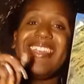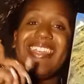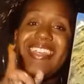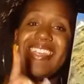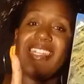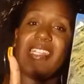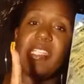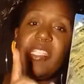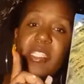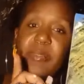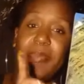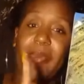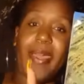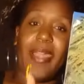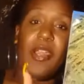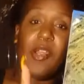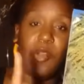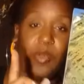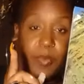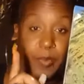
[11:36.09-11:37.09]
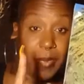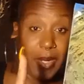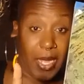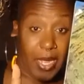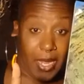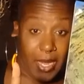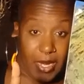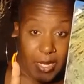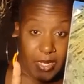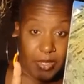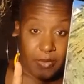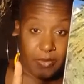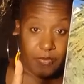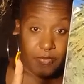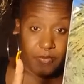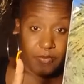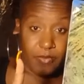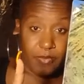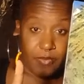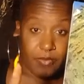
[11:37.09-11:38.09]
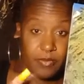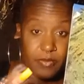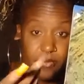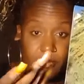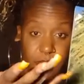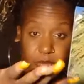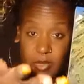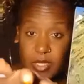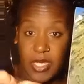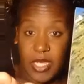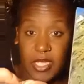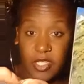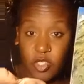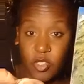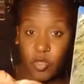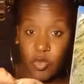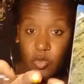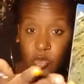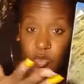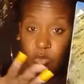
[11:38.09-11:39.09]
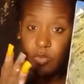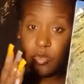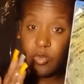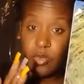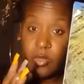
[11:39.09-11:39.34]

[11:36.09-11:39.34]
inspired by, guess who?